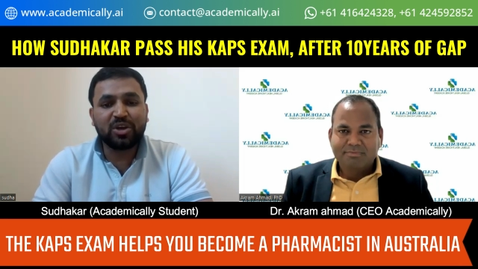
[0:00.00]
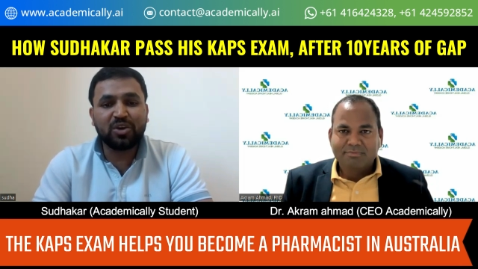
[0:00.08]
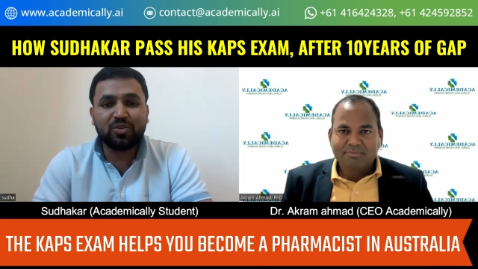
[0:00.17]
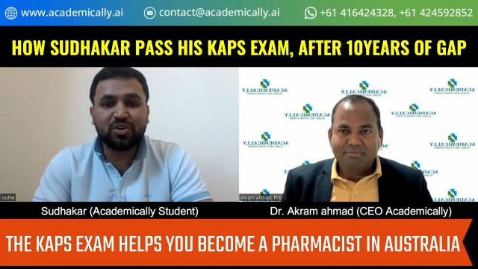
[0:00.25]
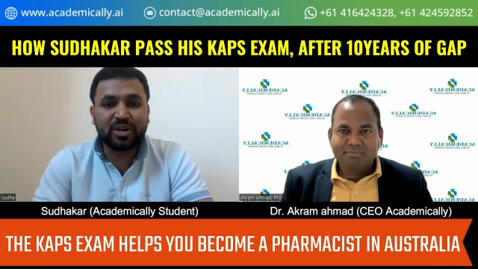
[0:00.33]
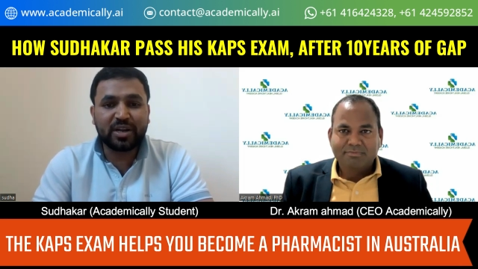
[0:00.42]

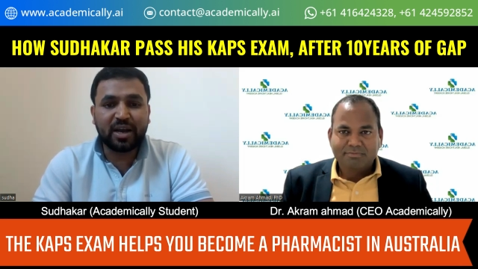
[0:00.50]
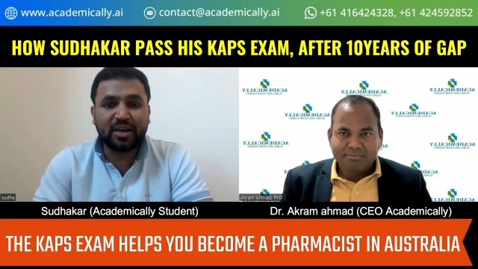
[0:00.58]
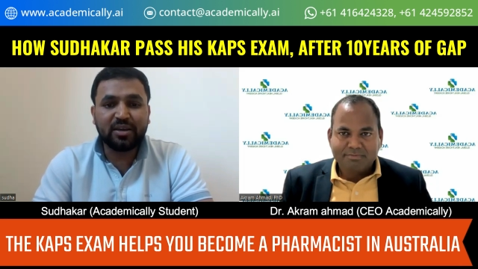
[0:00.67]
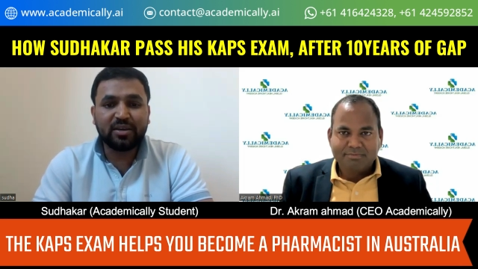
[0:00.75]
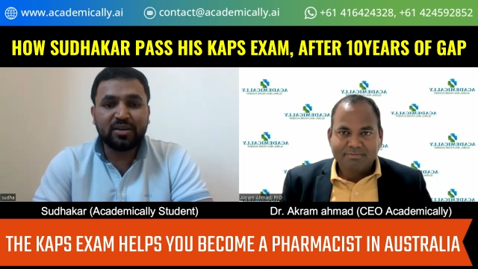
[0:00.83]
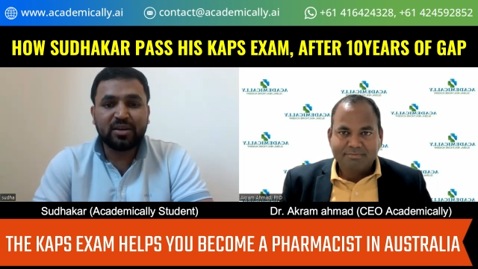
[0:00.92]
Speaker 1: give your
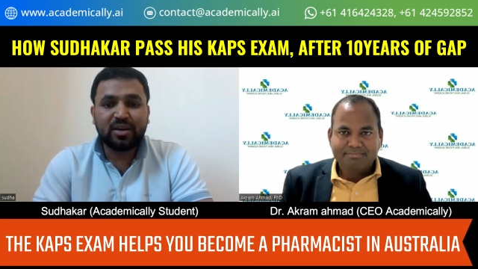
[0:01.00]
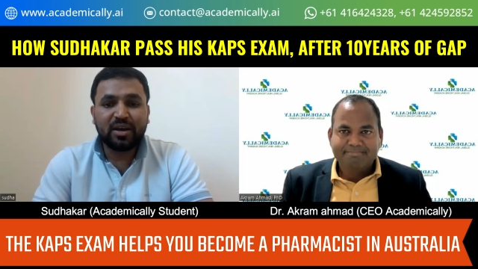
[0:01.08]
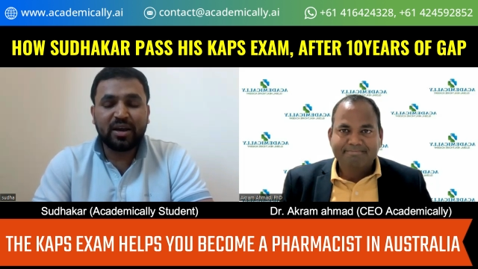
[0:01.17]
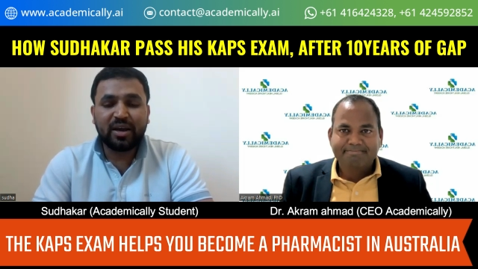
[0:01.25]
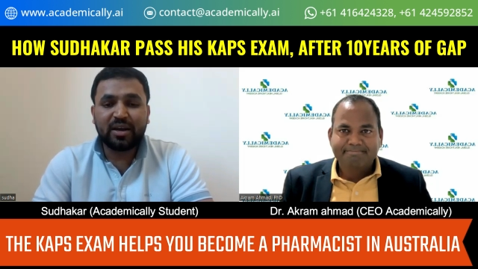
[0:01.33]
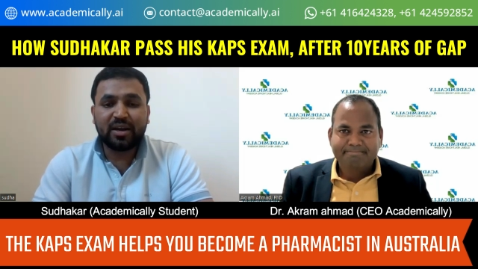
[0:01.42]
try
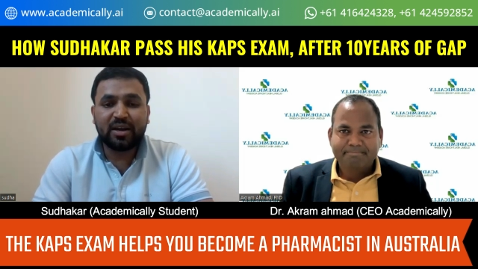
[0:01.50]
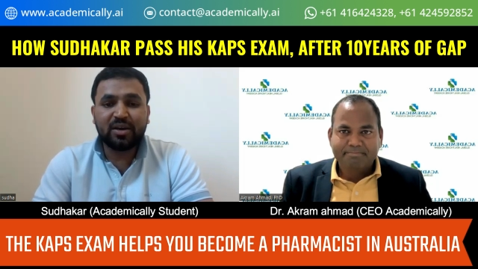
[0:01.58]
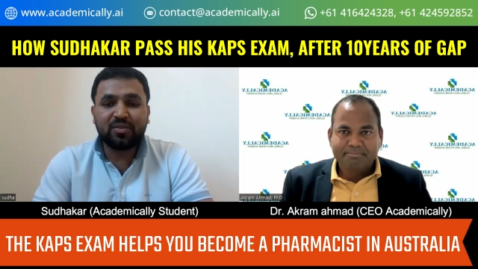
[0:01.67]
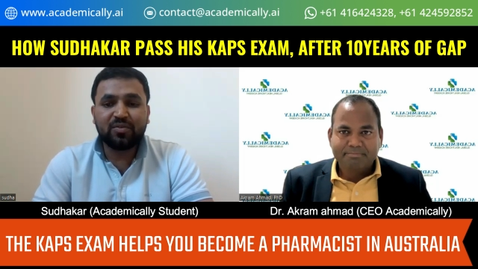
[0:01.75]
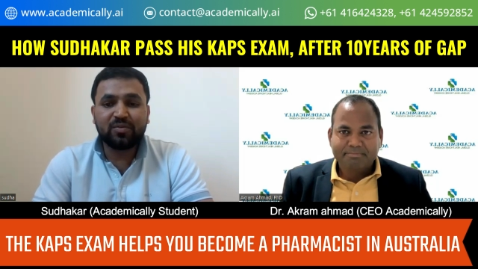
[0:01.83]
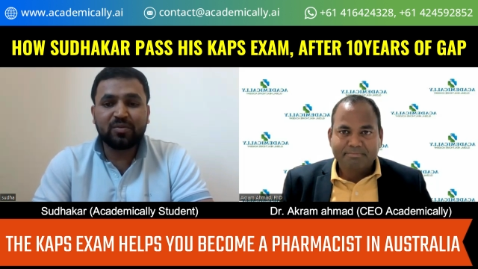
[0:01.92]
and
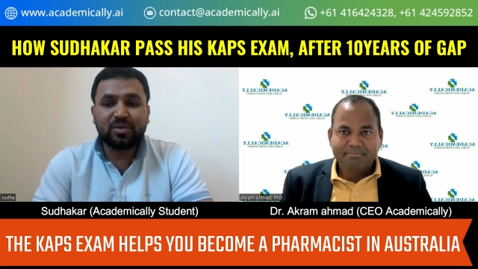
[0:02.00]
uh,